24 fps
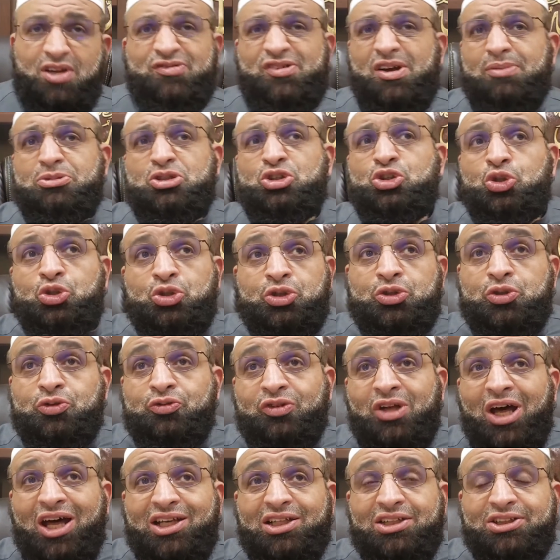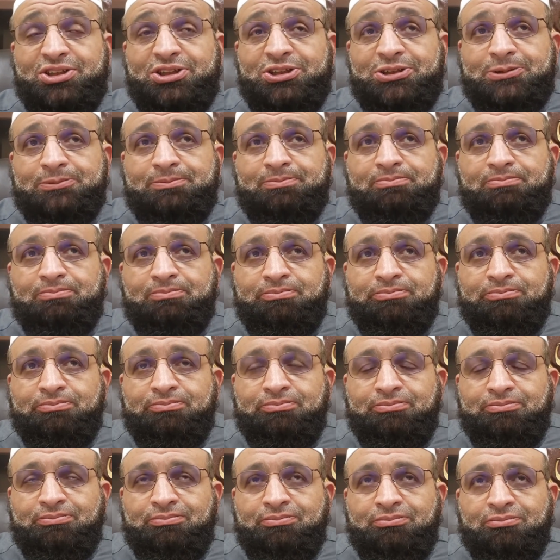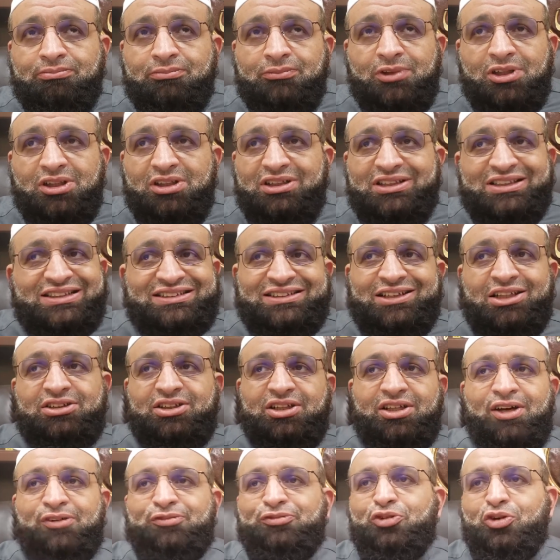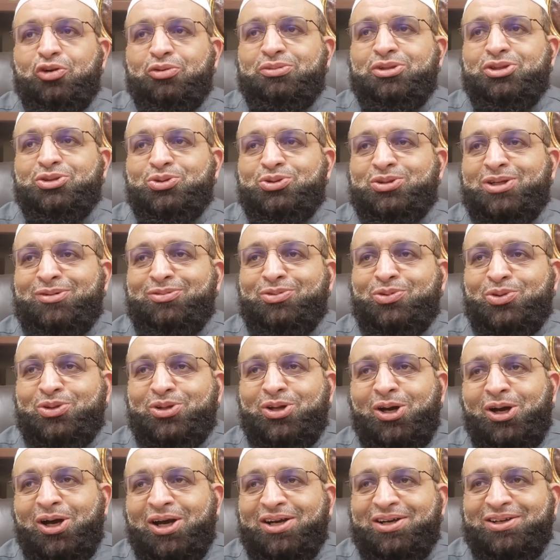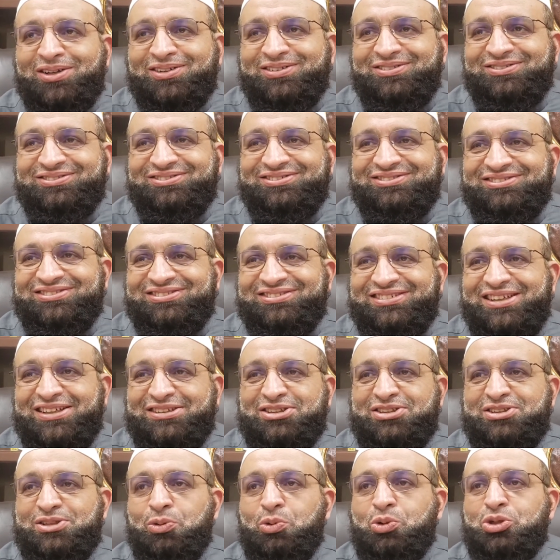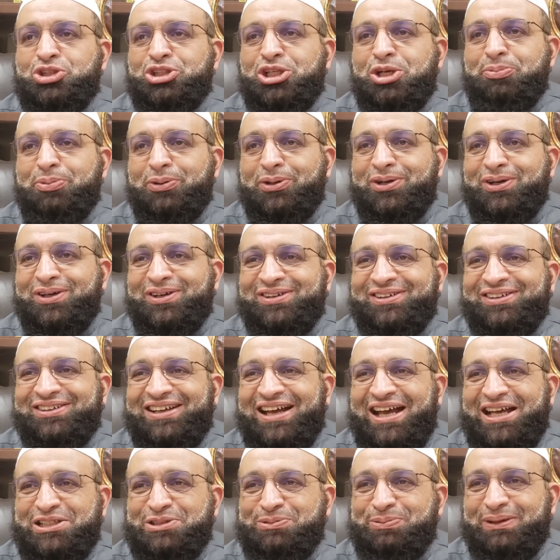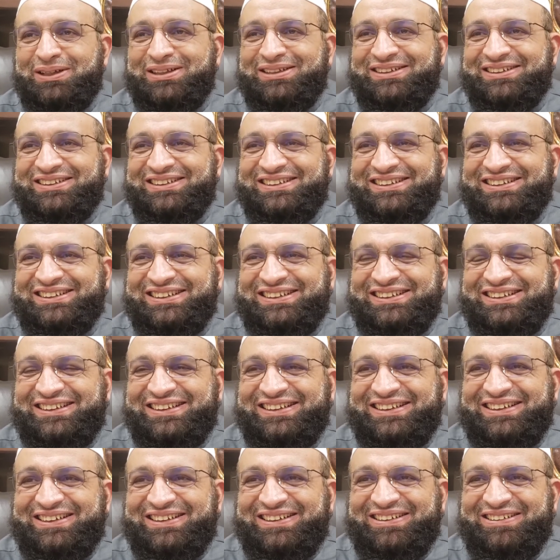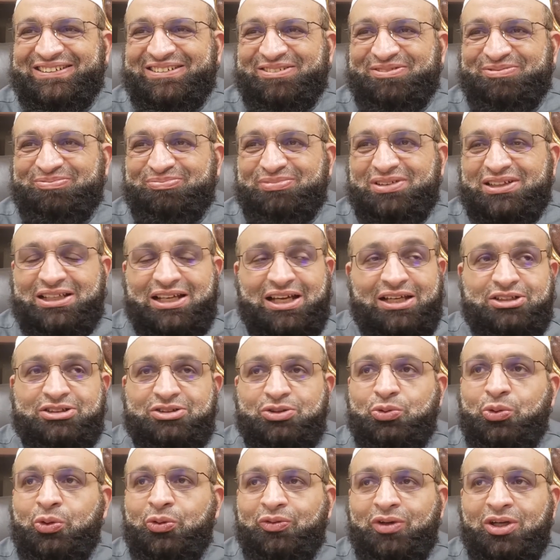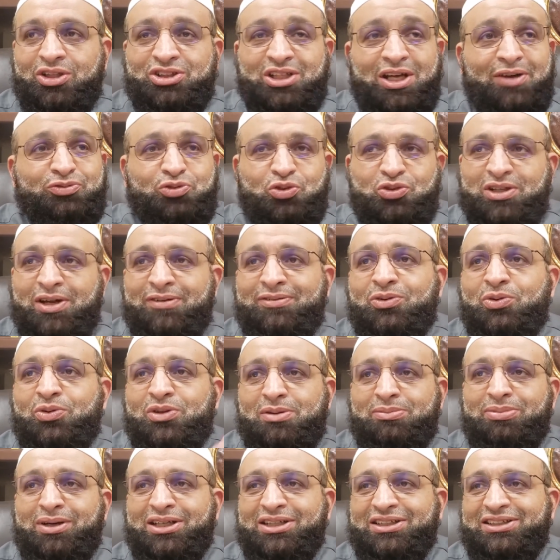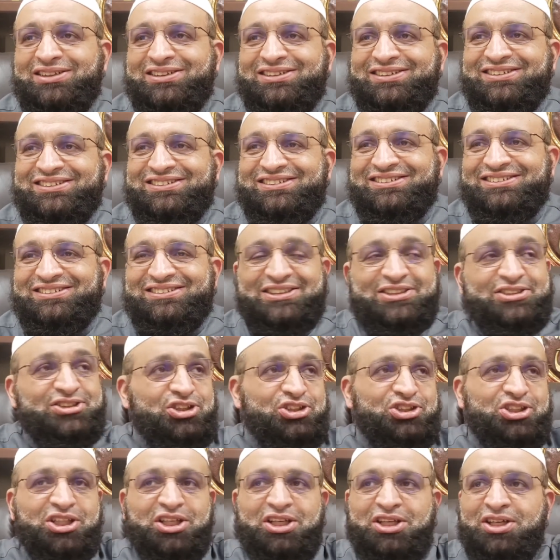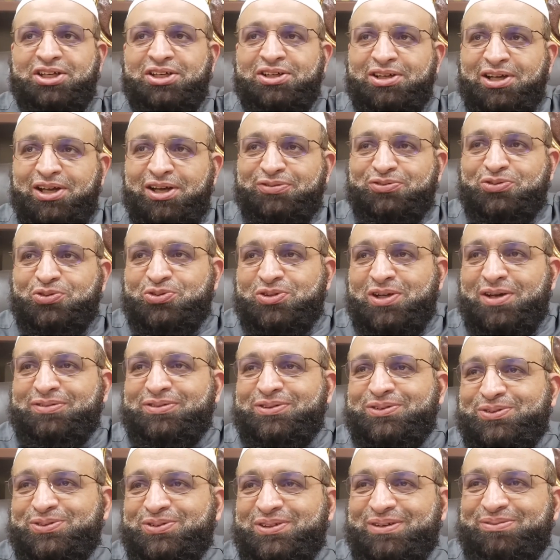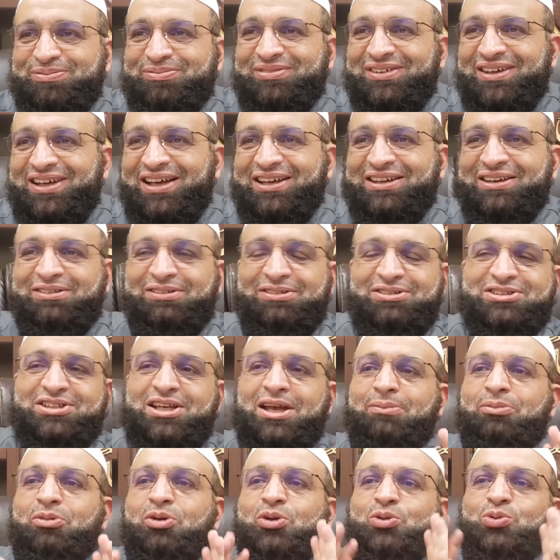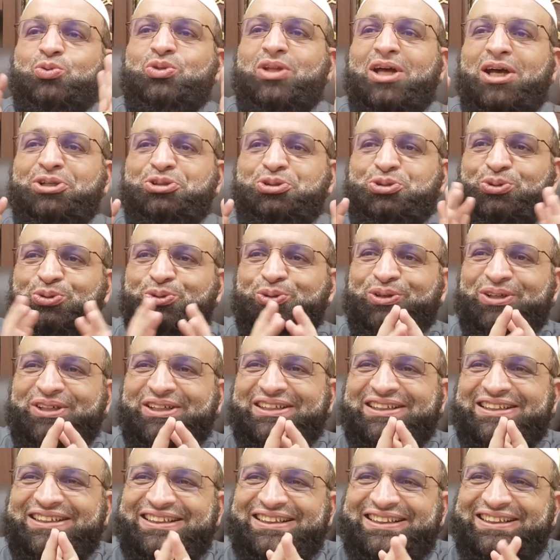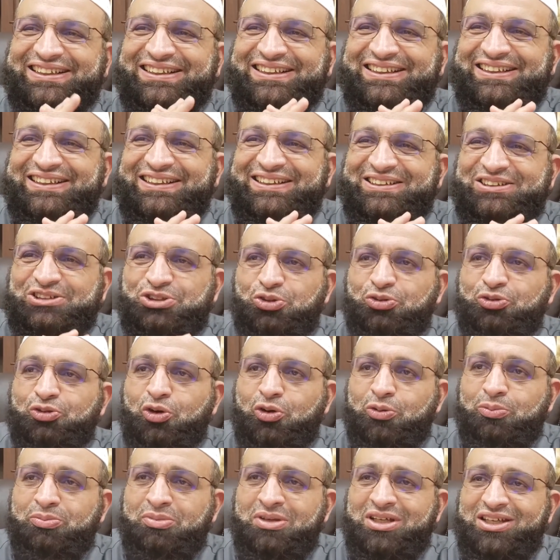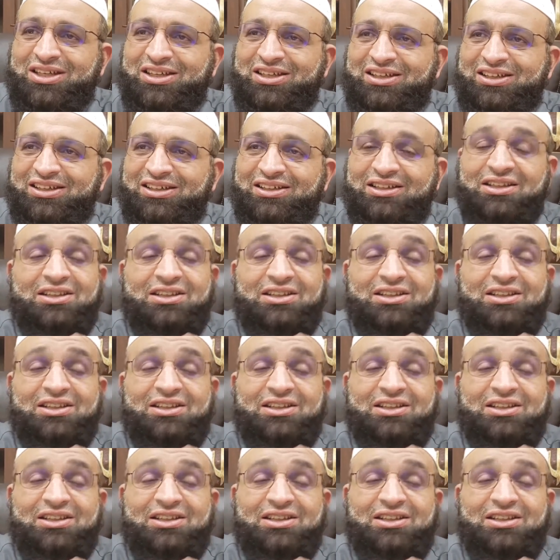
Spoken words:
I'm a student of knowledge. It's not enough for me to travel with the heart. That is the worshipper aspect. But as a student of knowledge, I have to travel with the body. There is a sheikh here, I have to travel to them. I cannot say I'm going to do tahajjud only. So for me,